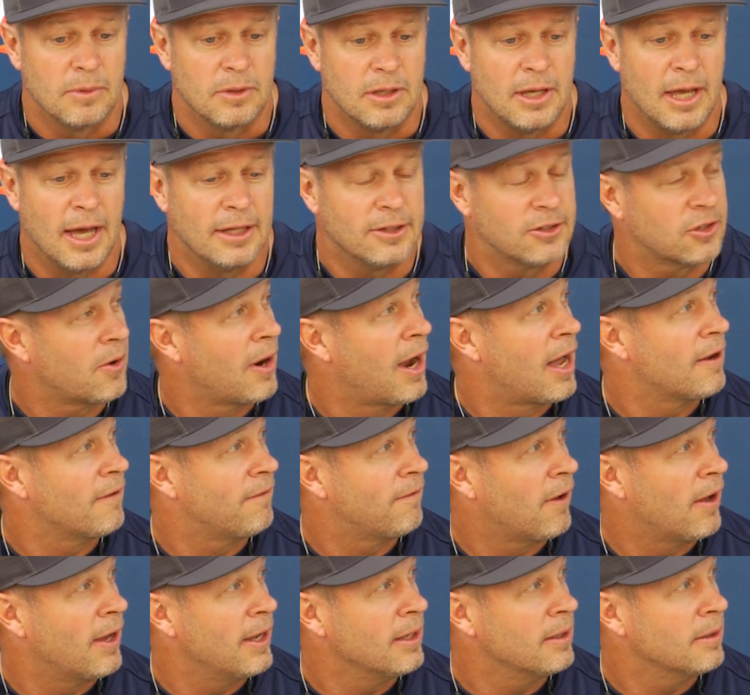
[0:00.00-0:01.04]
yeah, it's
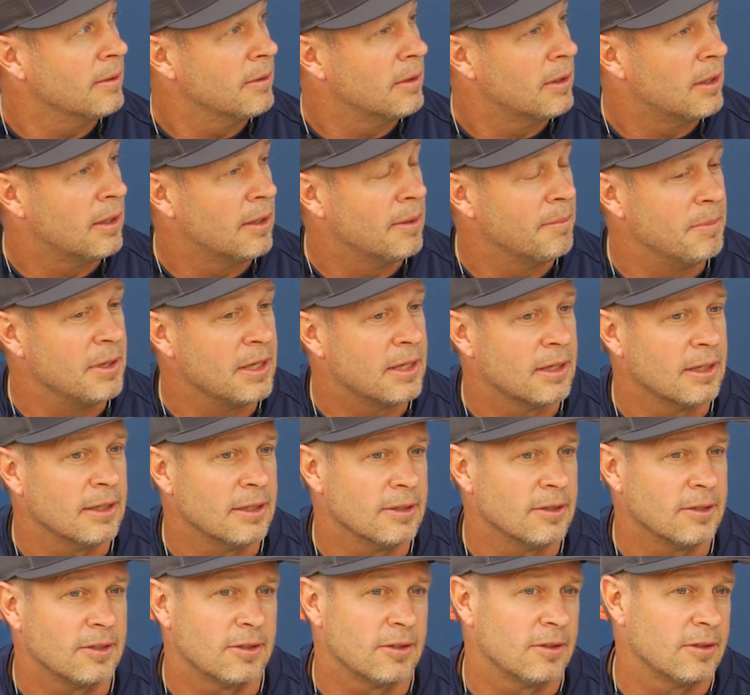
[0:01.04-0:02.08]
gratifying um,
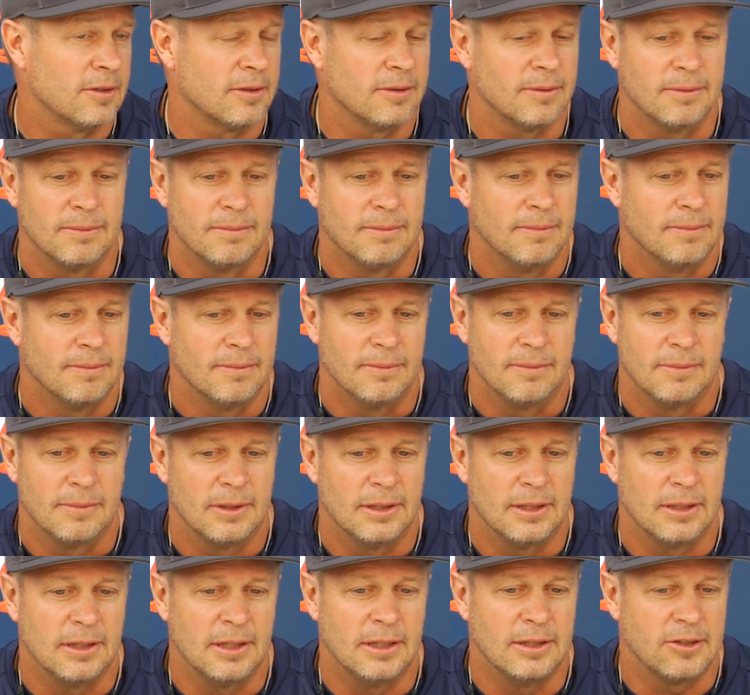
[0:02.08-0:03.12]
because
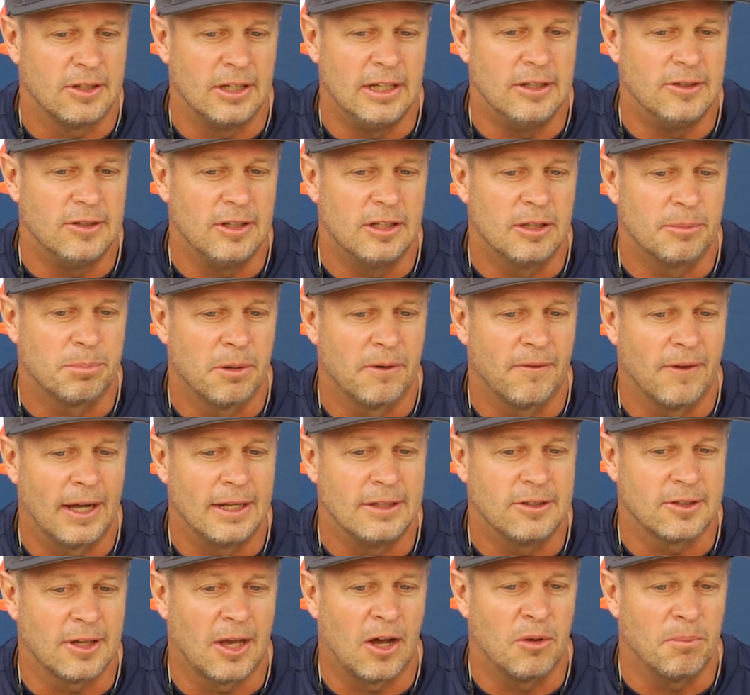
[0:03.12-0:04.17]
it's easy to
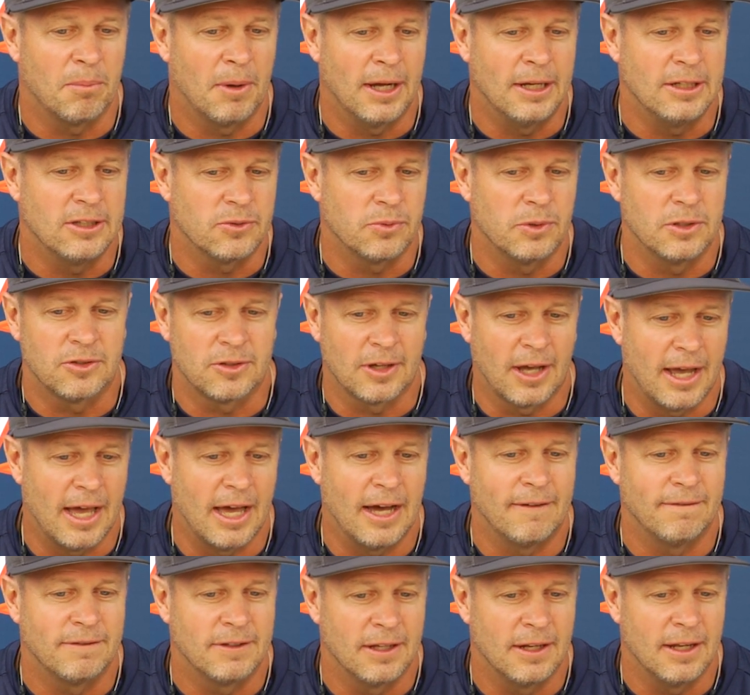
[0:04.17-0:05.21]
provide sound bites, which I
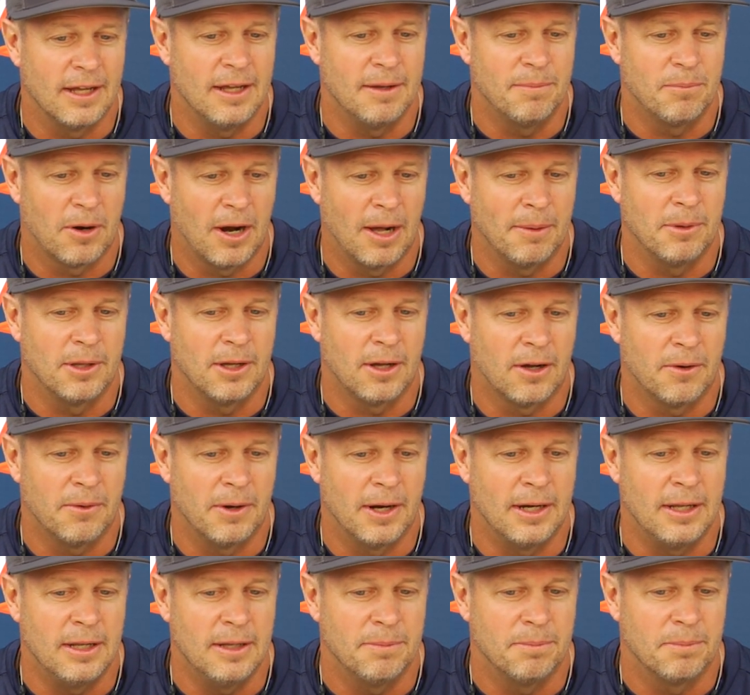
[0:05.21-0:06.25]
have today probably
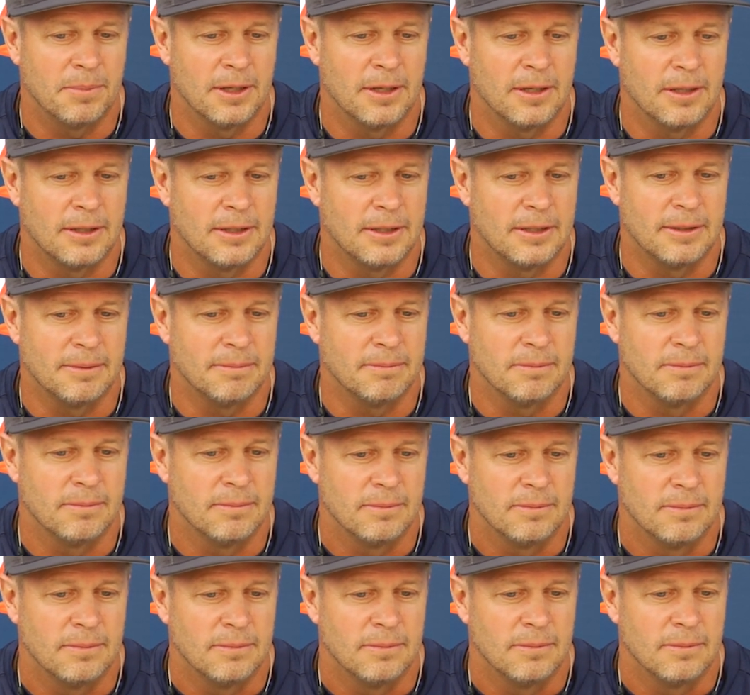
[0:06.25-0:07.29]
already. But um,
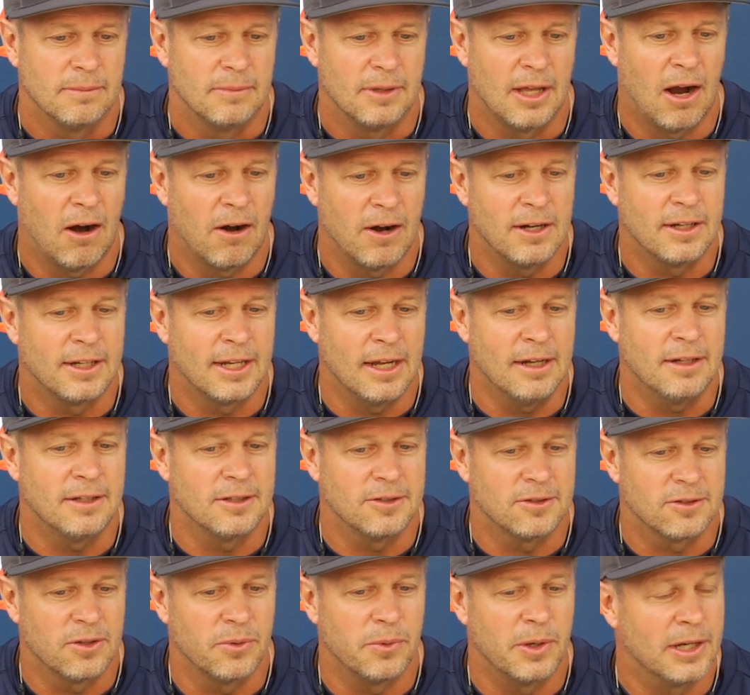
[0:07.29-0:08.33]
yeah, our intent
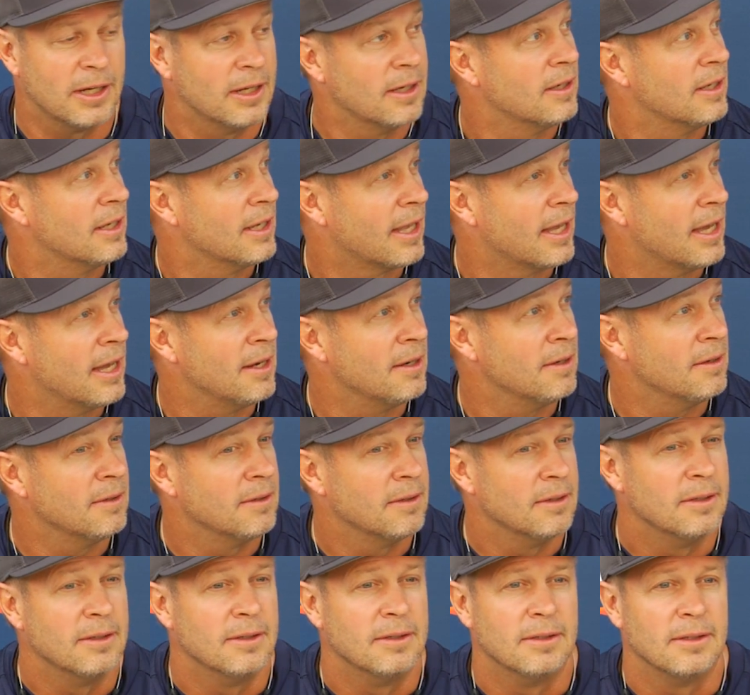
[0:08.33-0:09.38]
is to win it again.
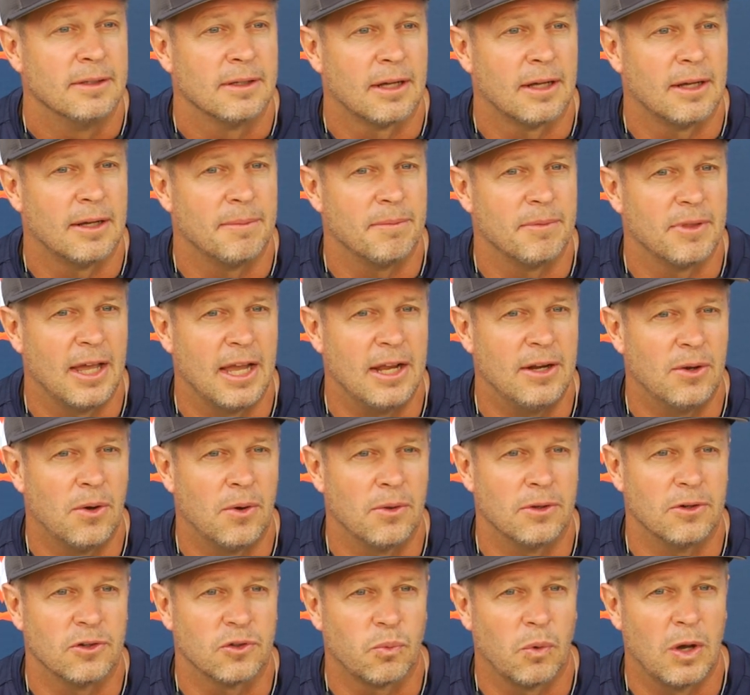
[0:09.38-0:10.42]
Um, they know
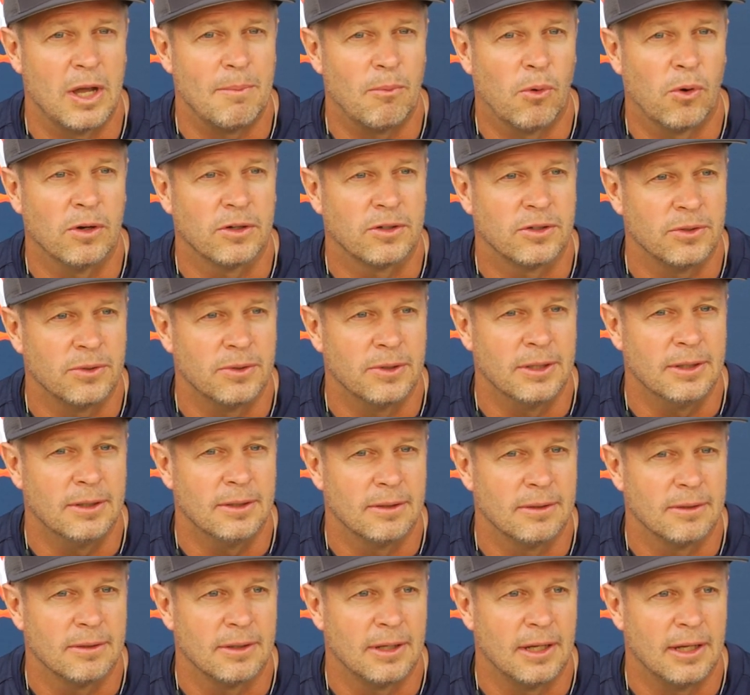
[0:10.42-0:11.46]
there's way more to it,
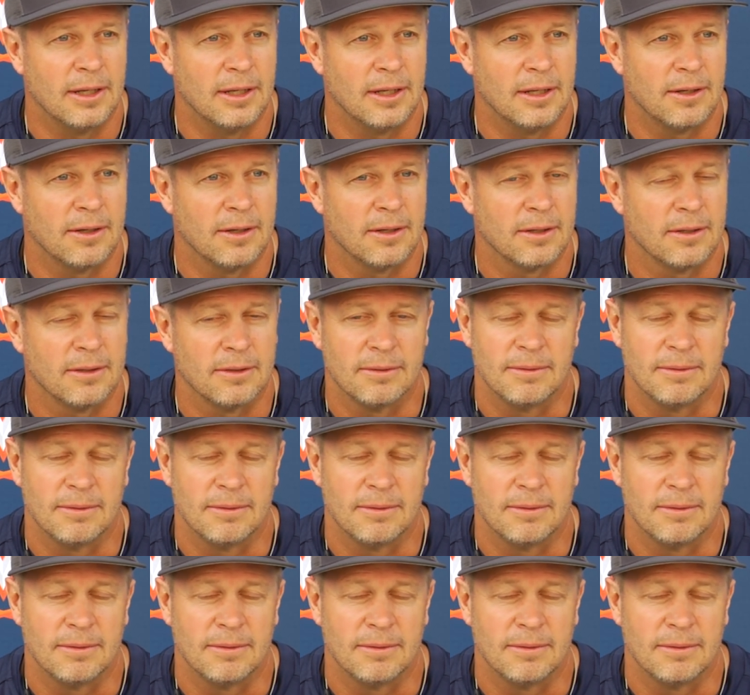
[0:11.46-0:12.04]
and